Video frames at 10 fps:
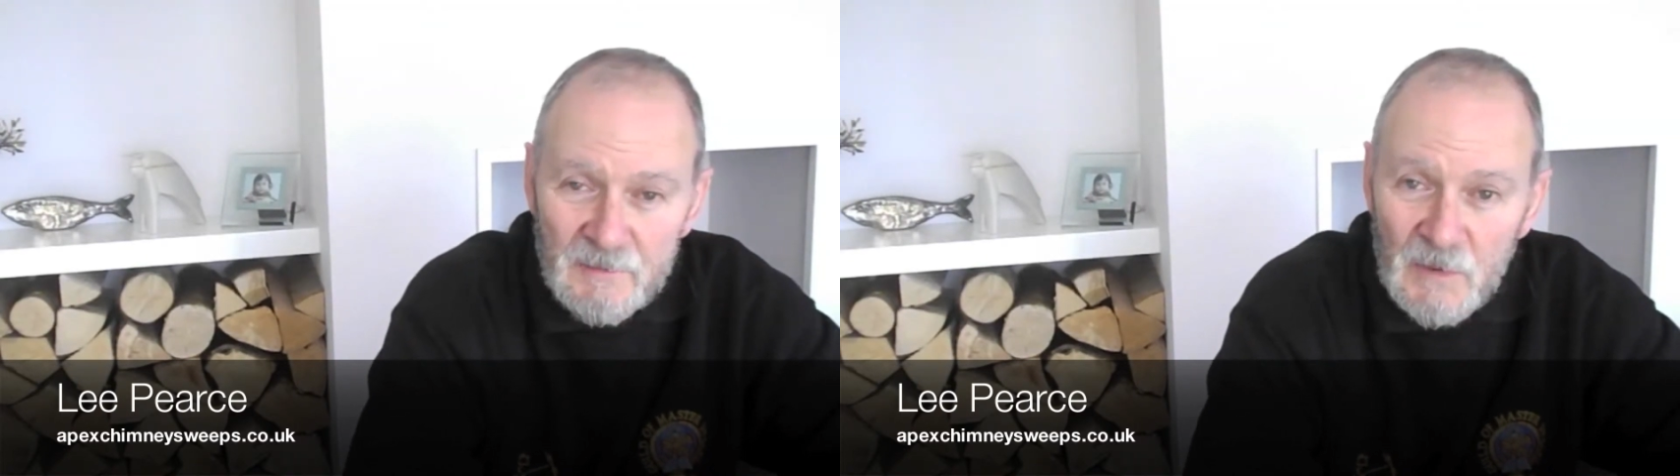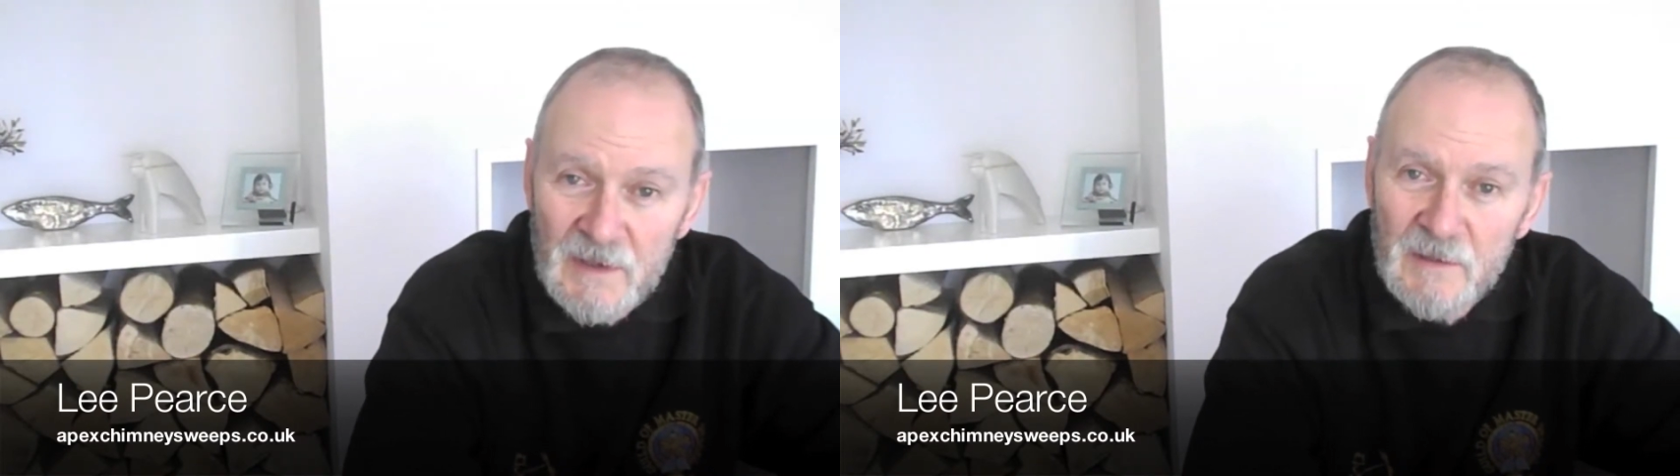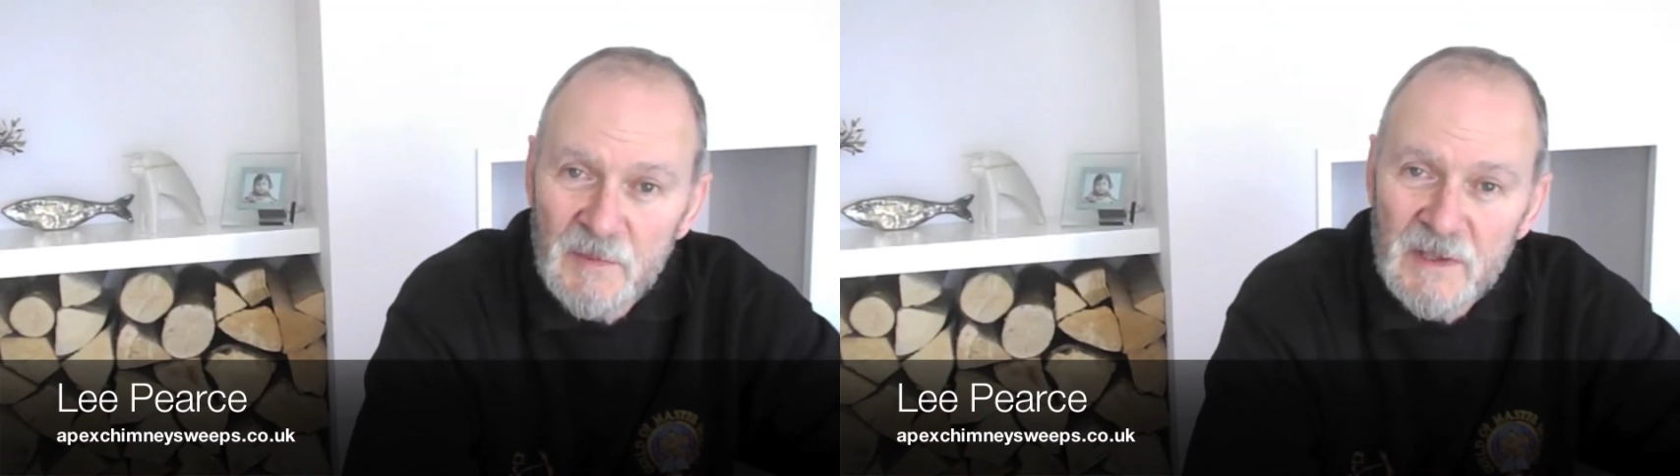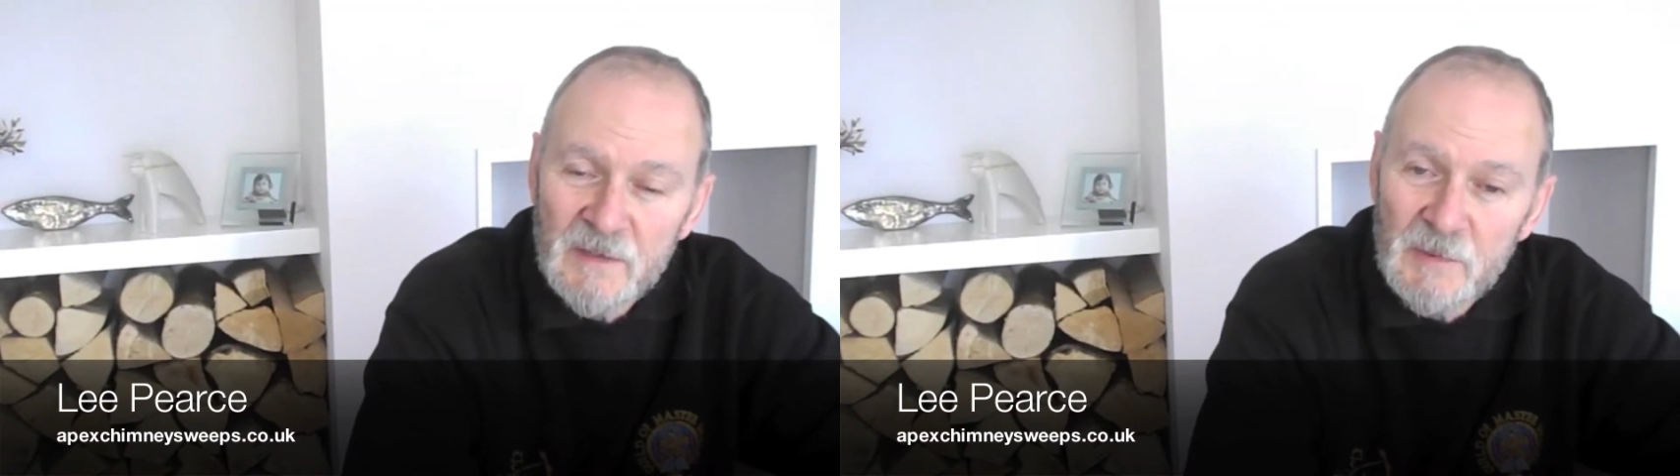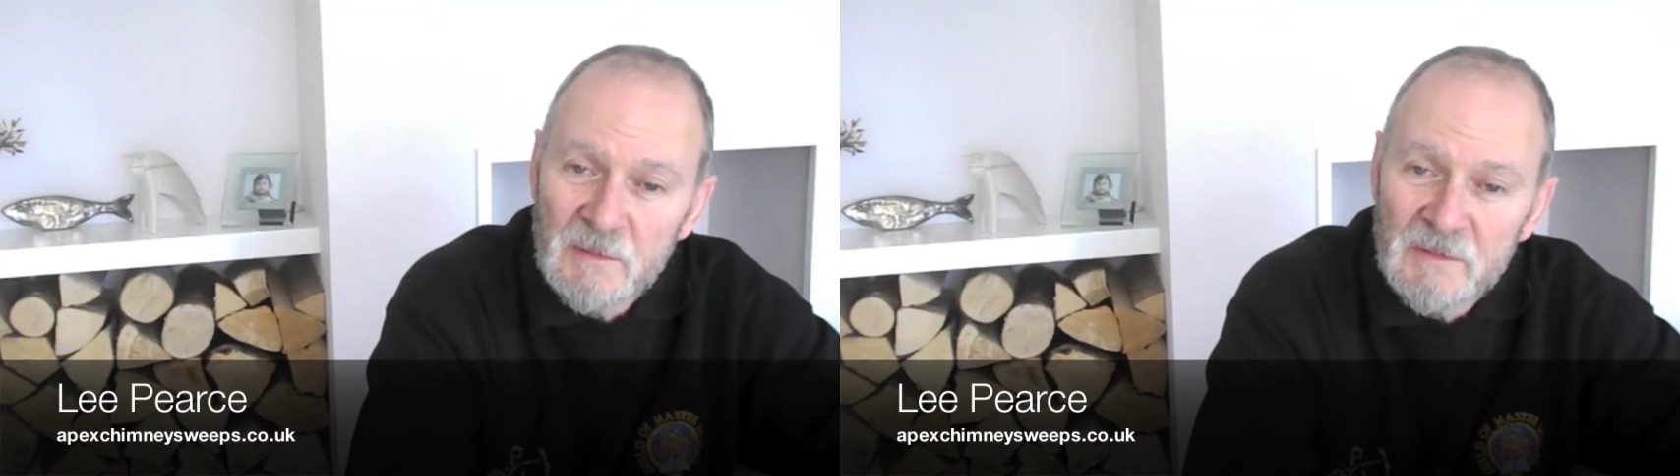One of the
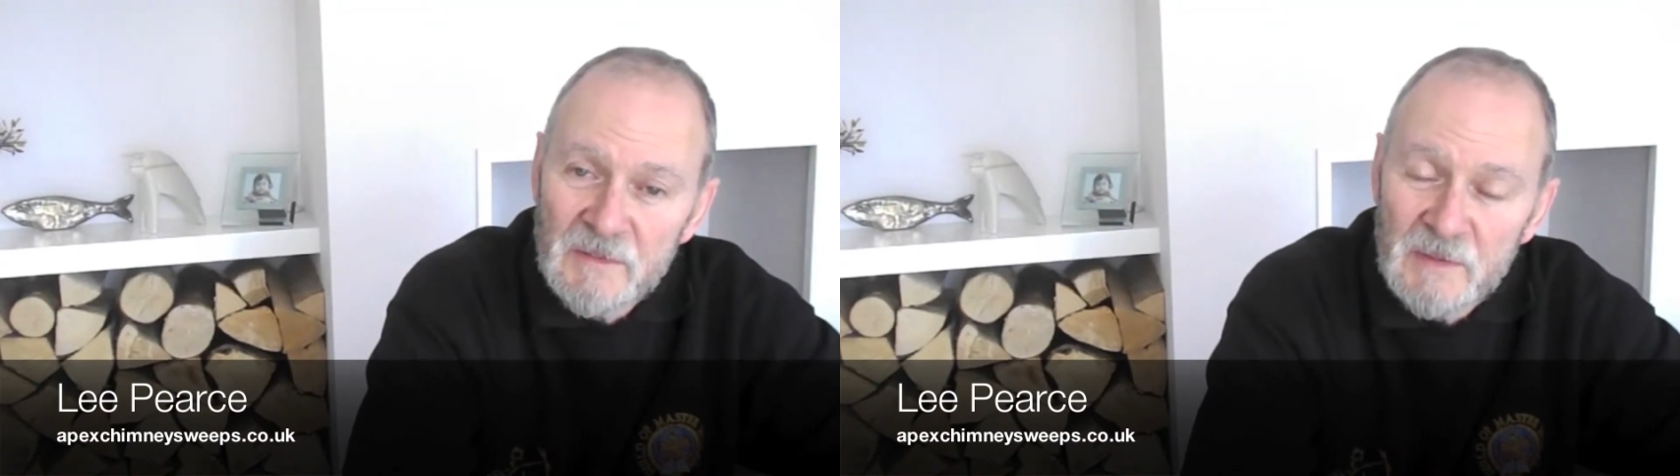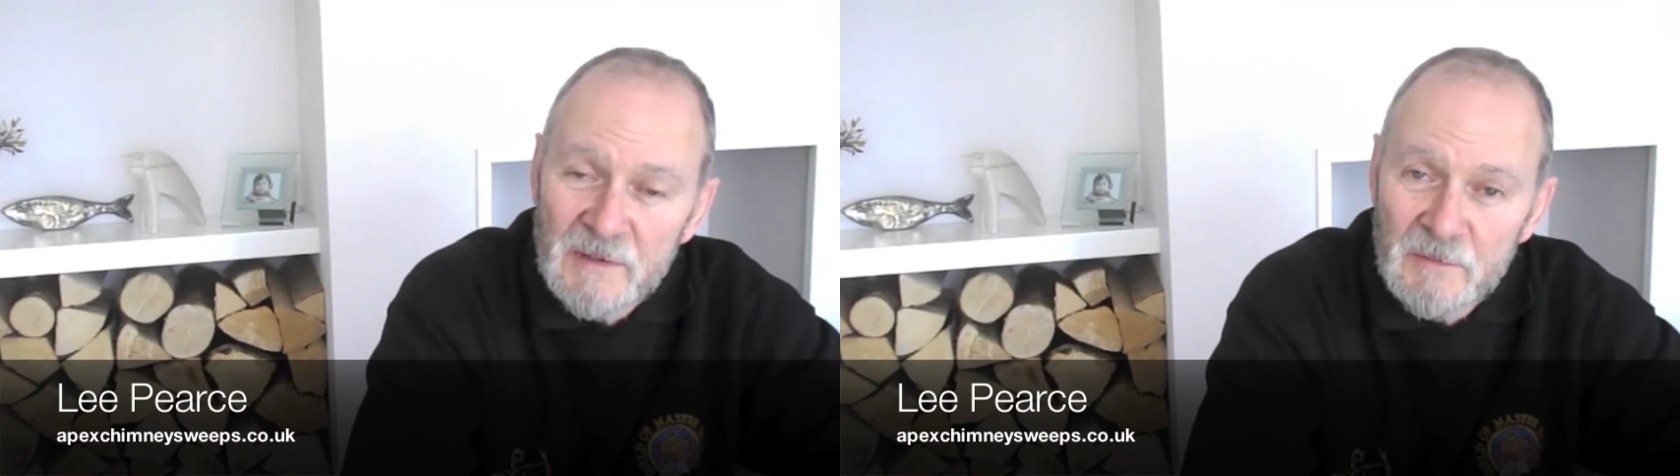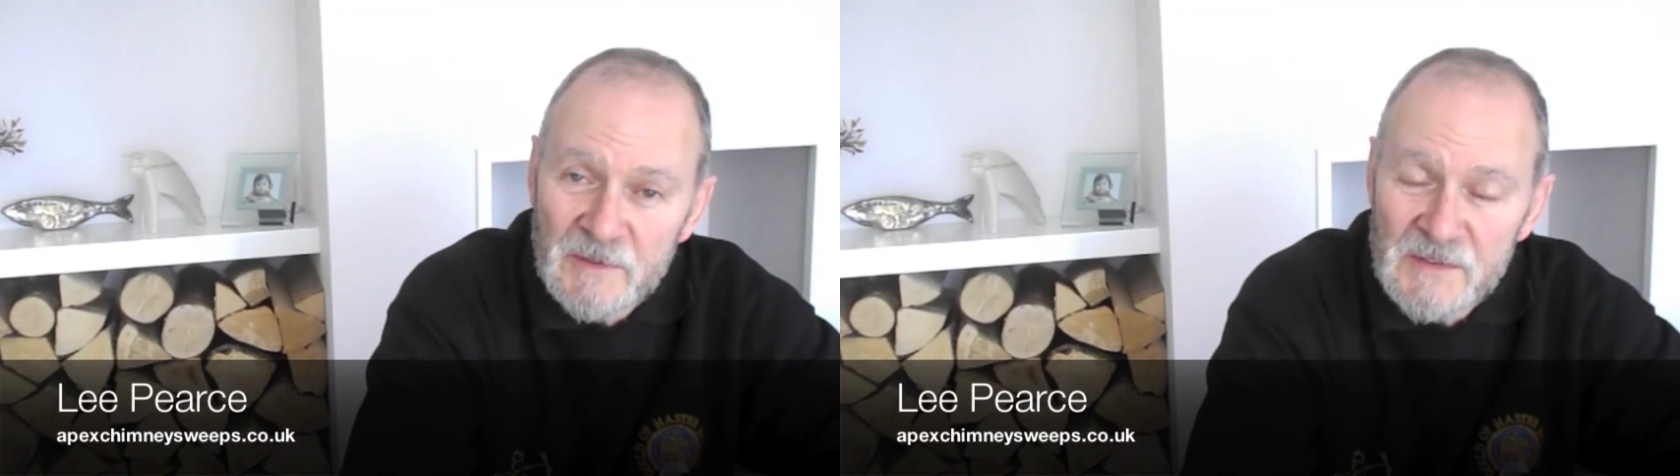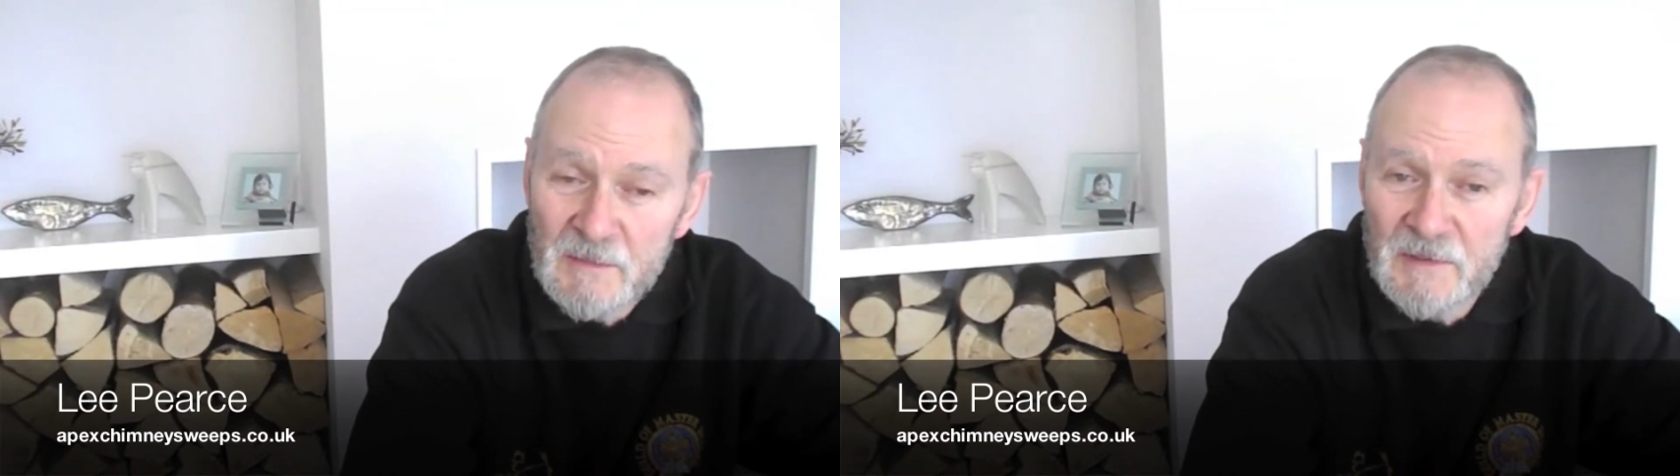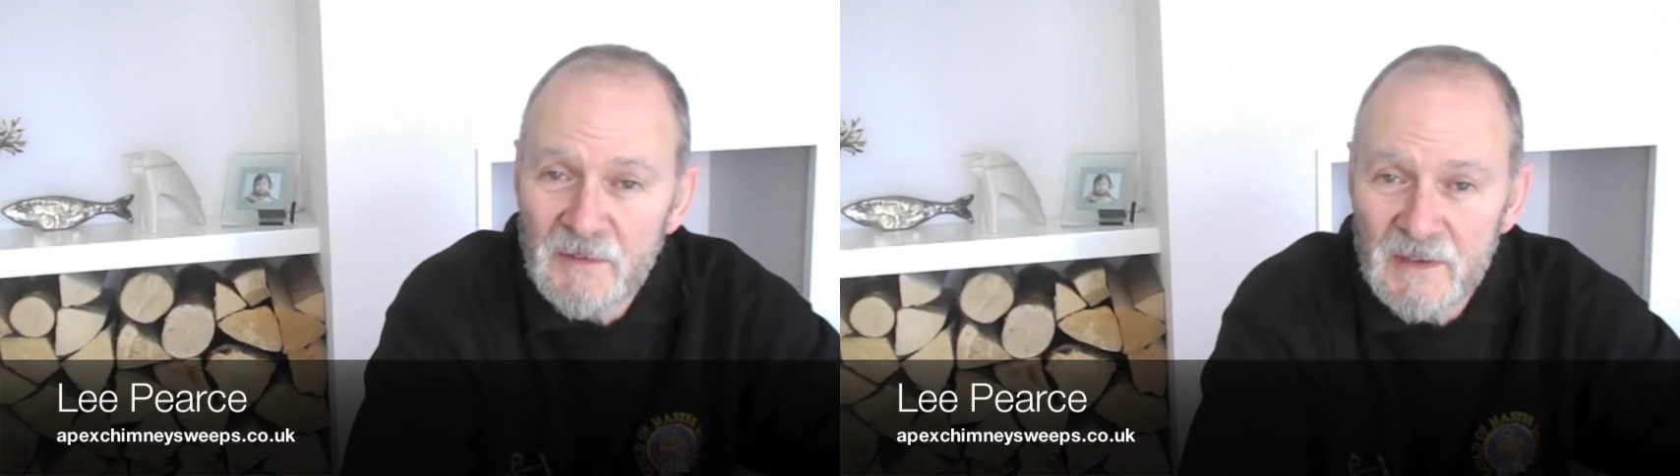biggest problems we have with
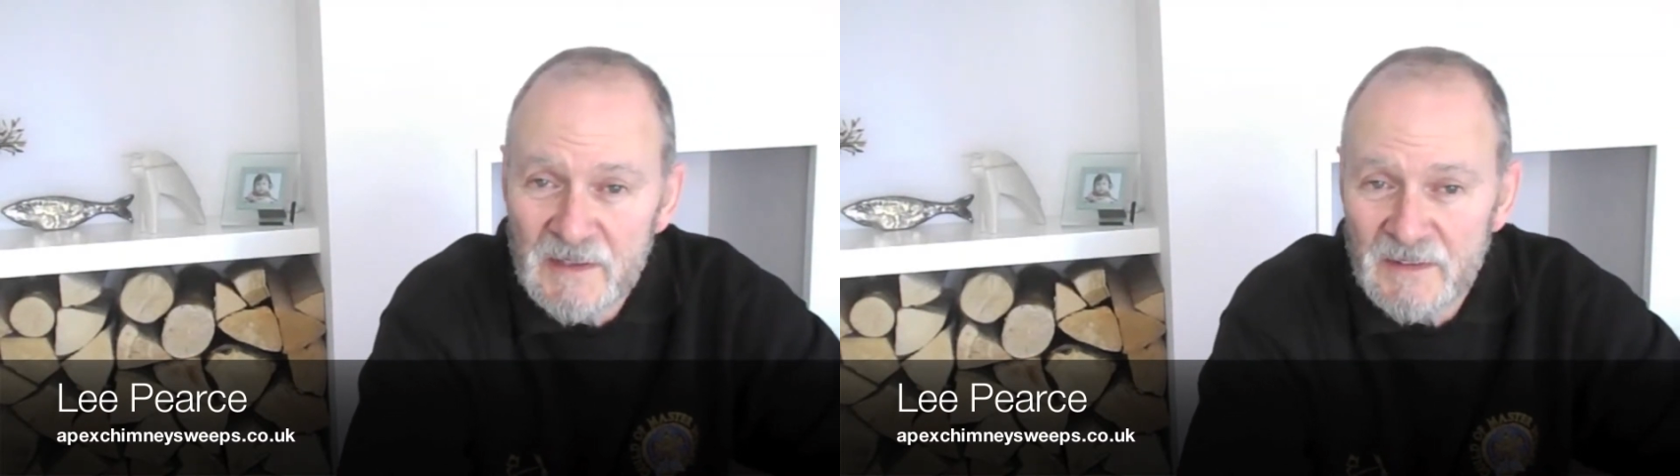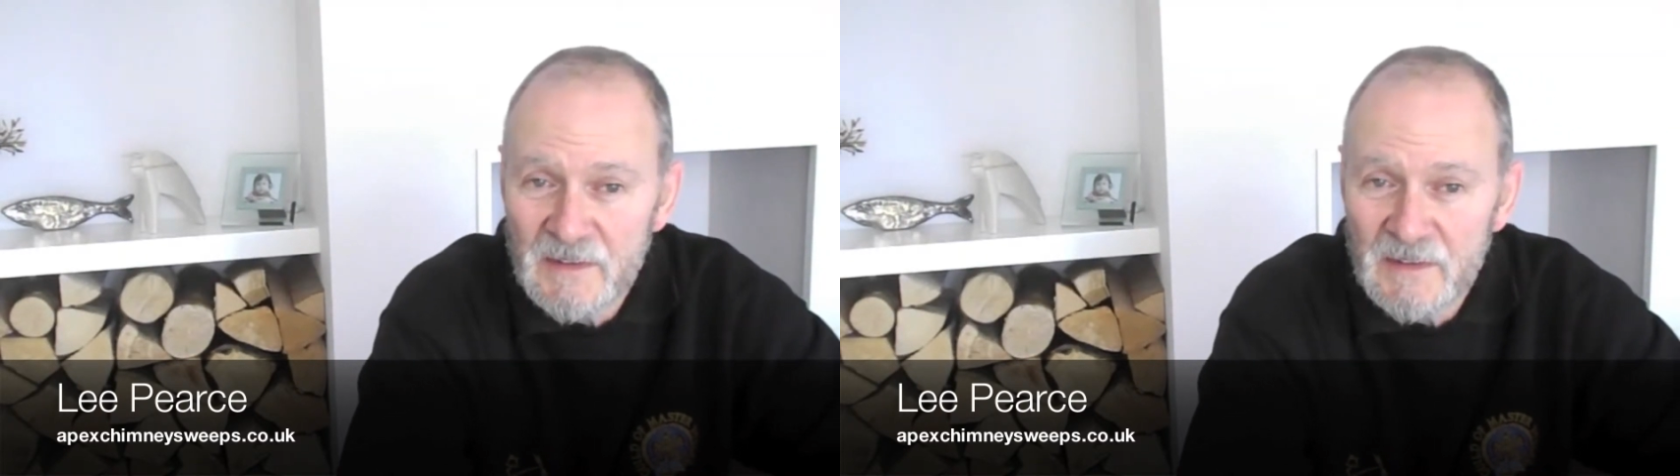chimney fires